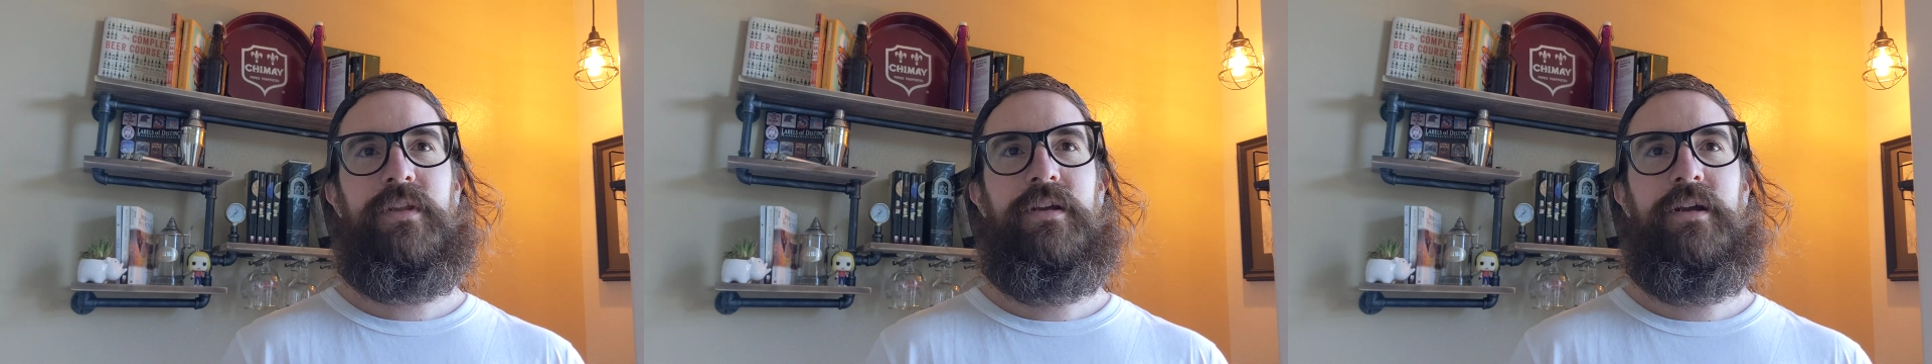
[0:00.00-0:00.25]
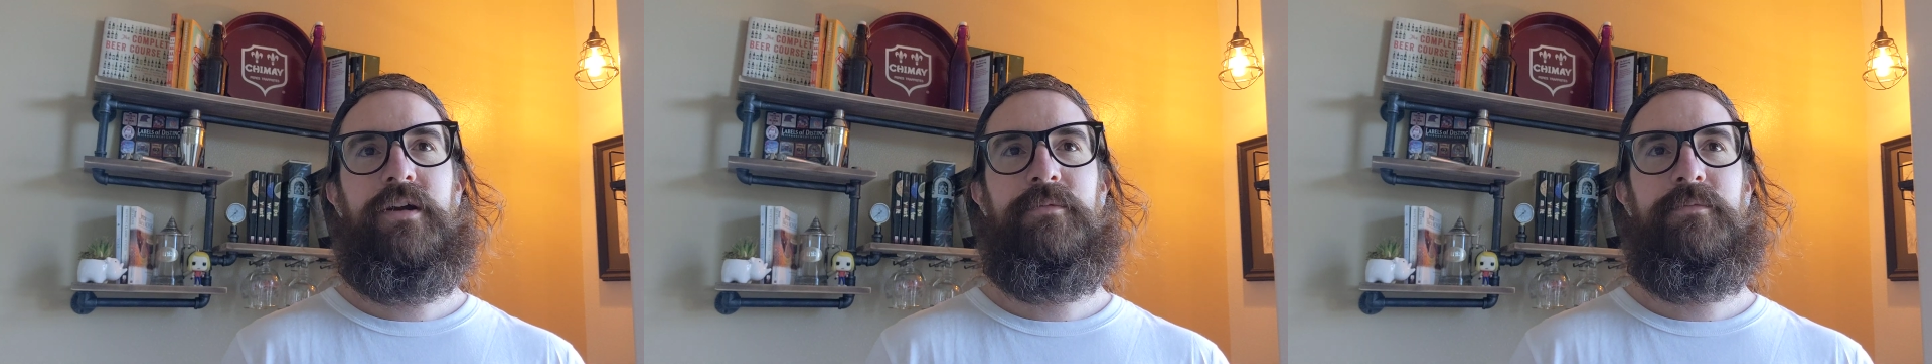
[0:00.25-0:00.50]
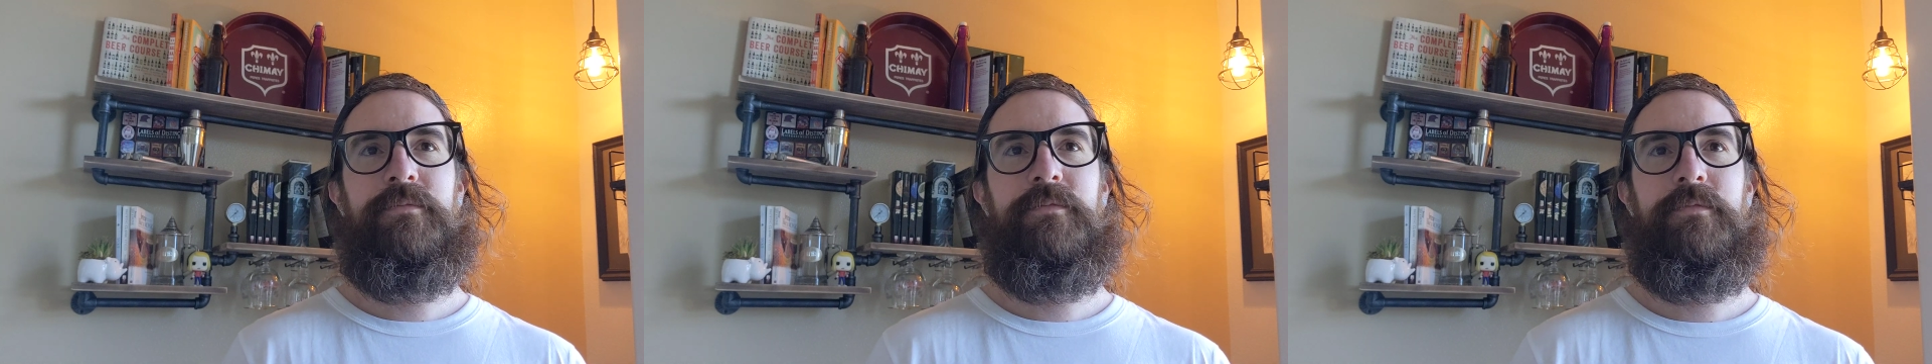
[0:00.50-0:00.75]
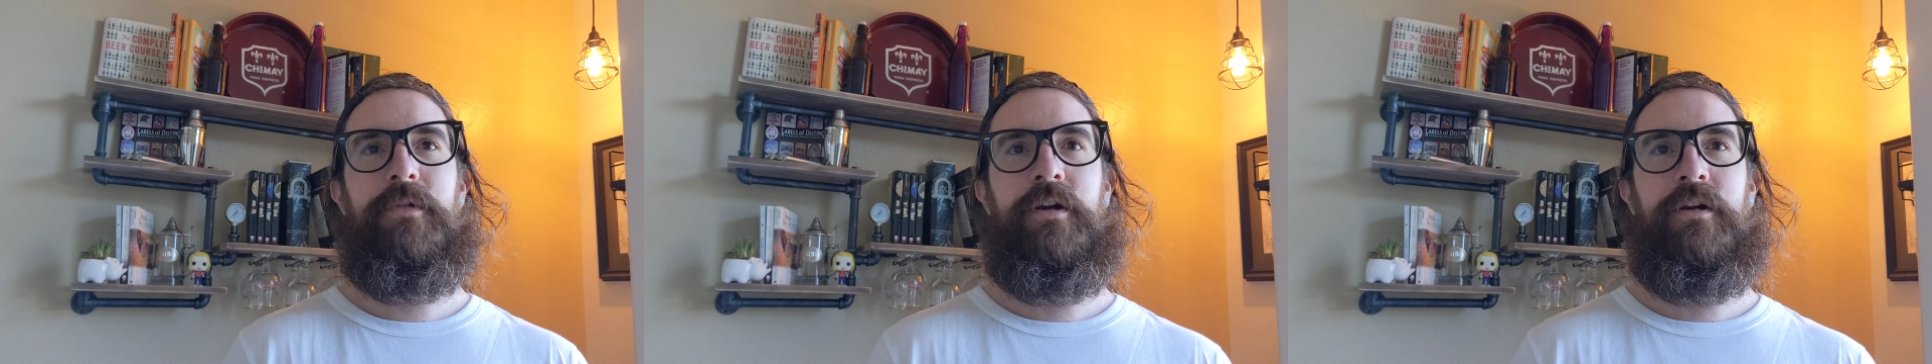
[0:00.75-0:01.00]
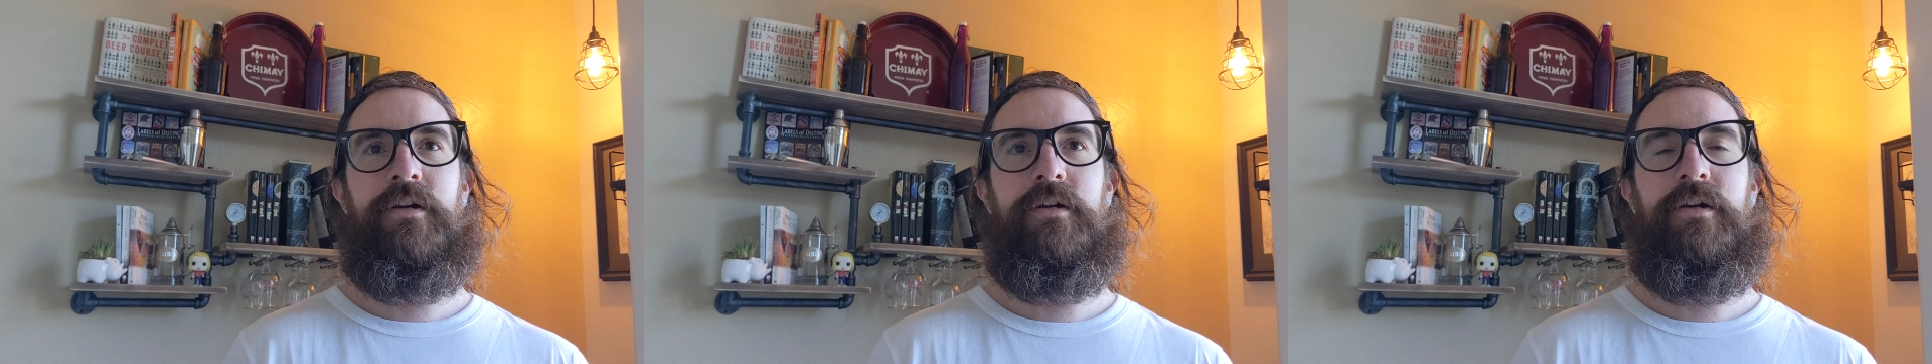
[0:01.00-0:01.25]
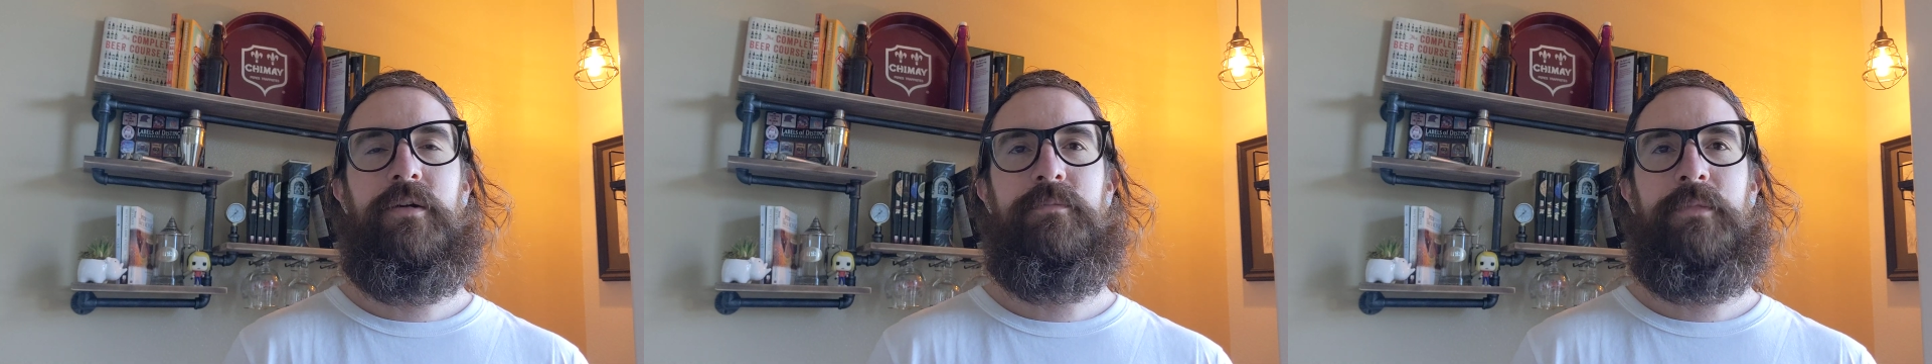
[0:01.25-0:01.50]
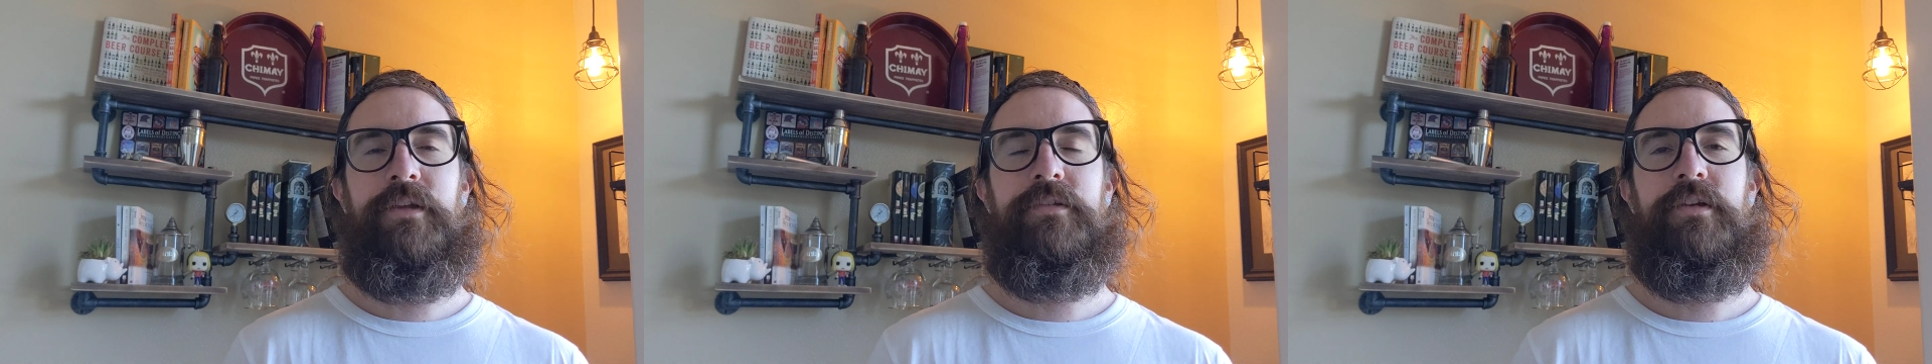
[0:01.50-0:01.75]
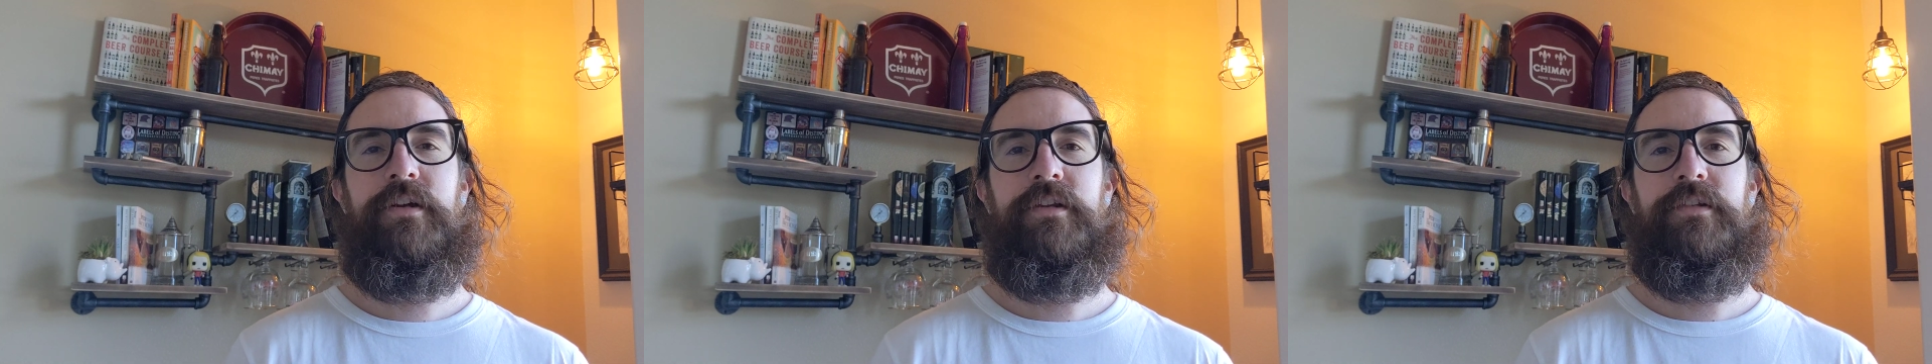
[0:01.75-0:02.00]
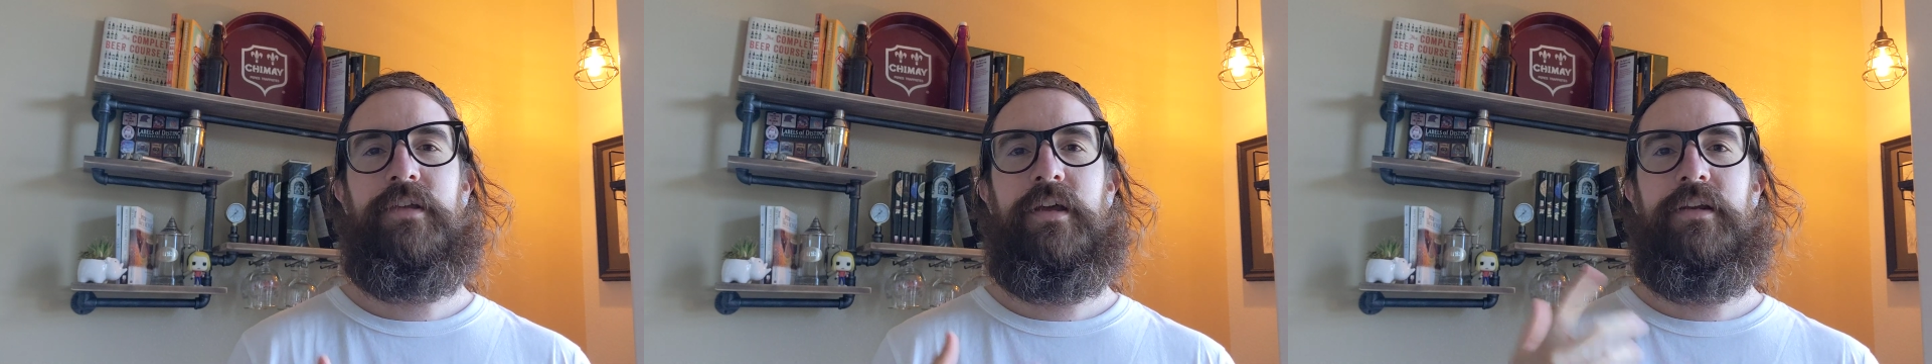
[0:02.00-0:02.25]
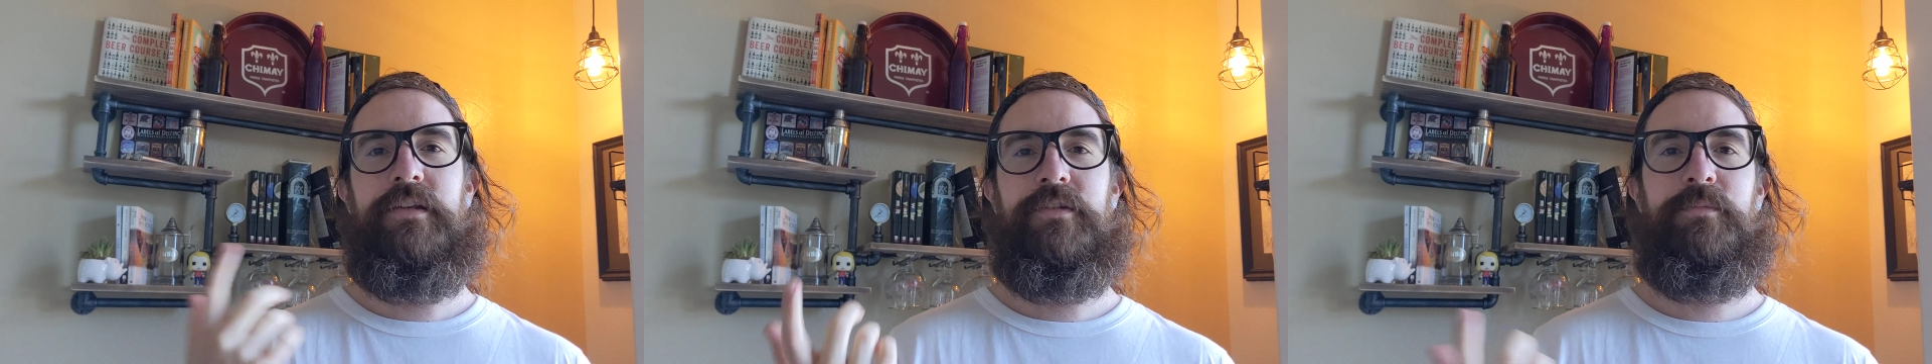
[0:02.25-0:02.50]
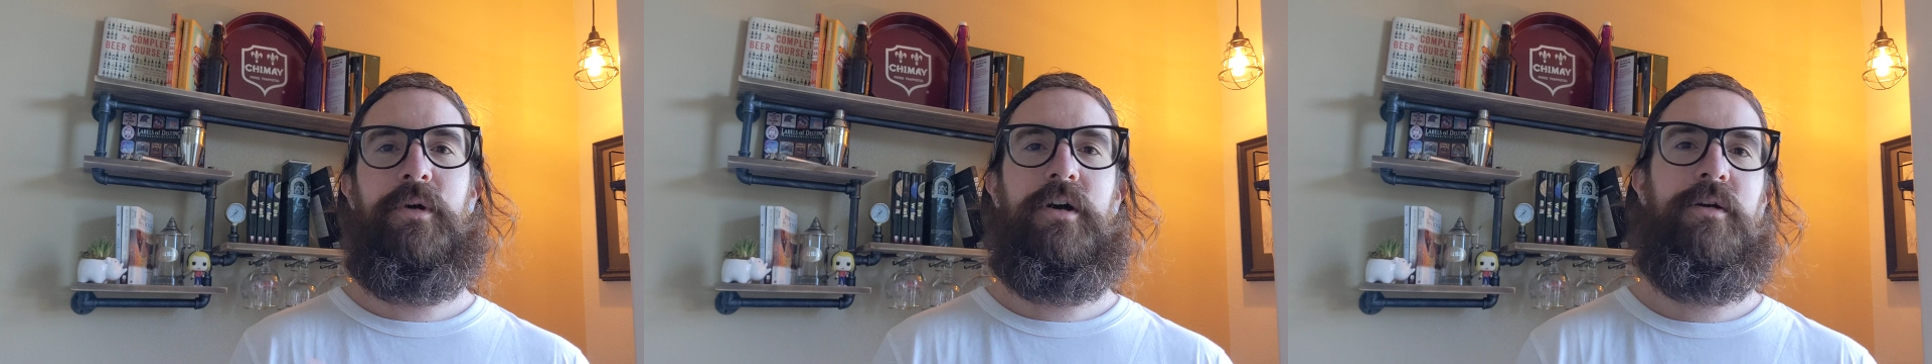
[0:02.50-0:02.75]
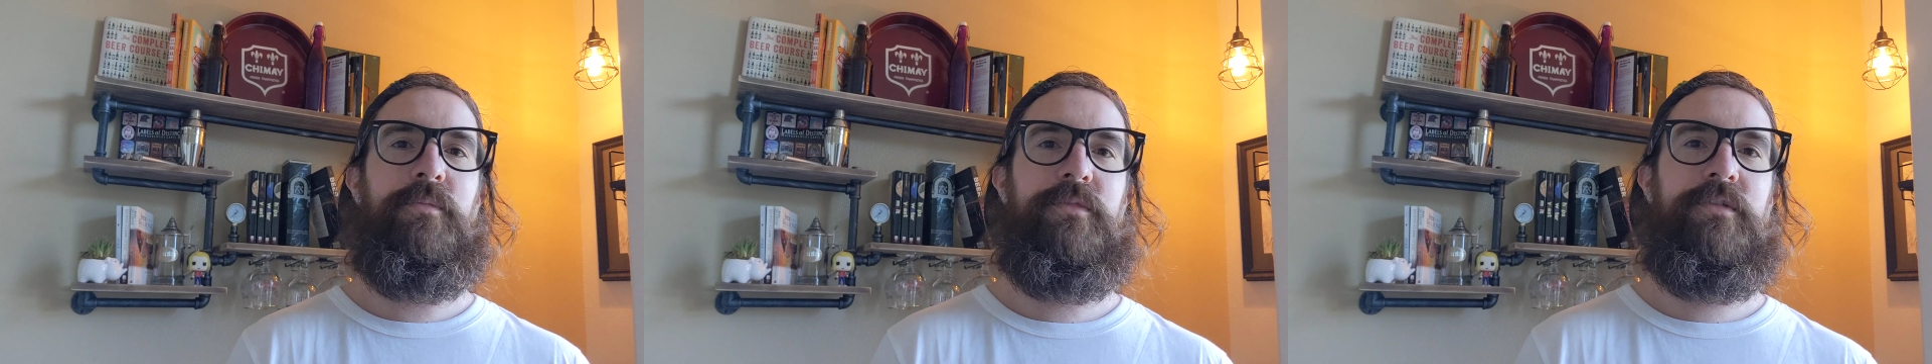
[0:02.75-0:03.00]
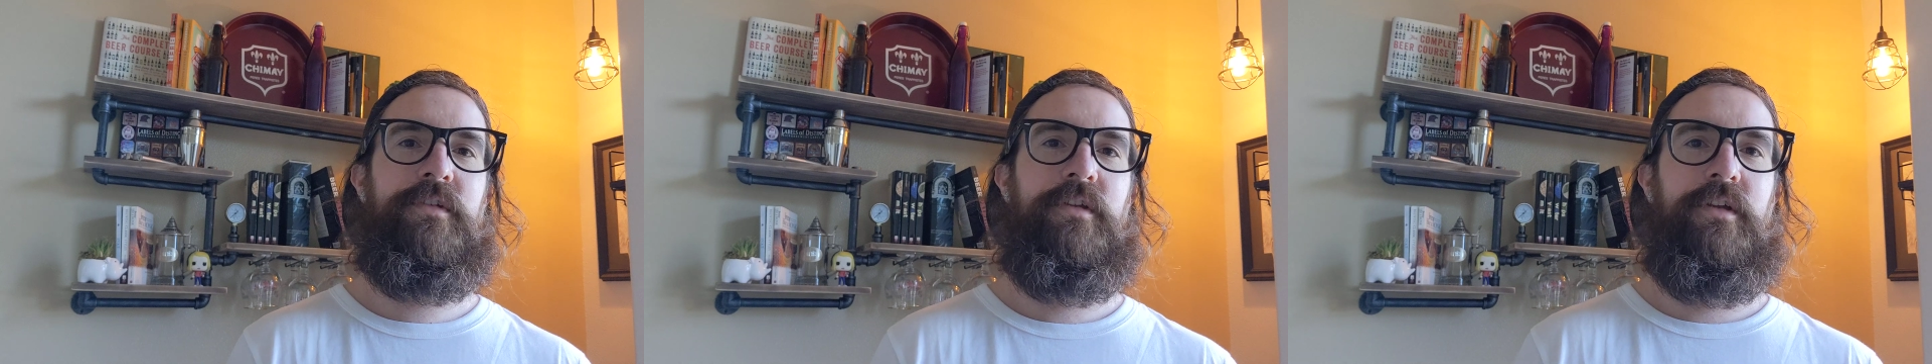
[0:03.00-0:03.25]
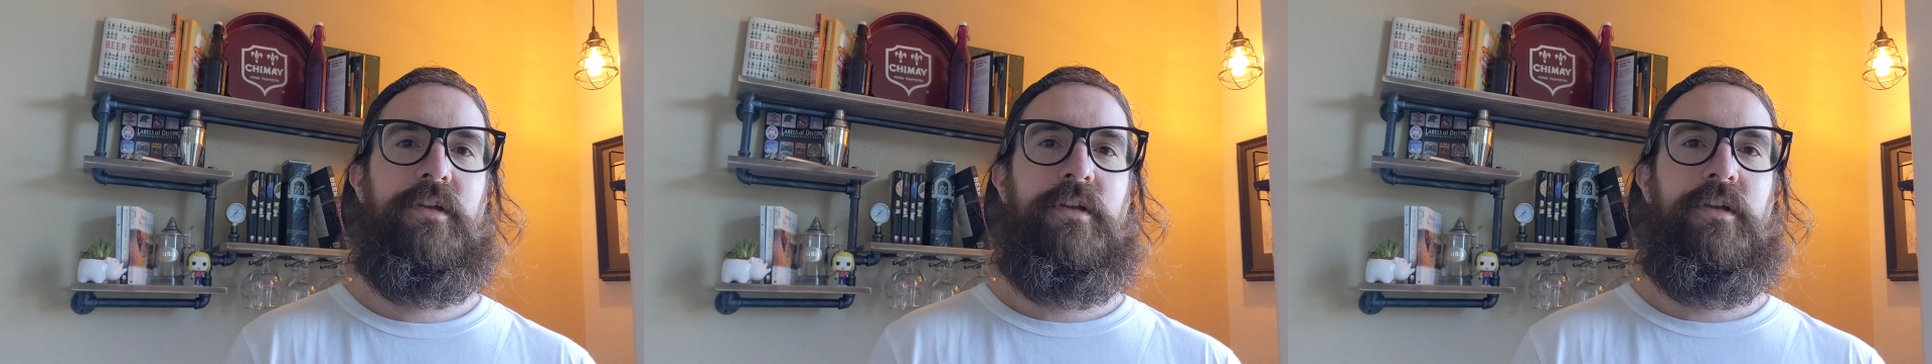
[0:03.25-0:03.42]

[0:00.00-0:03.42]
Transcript: yeah, my son is at his mom's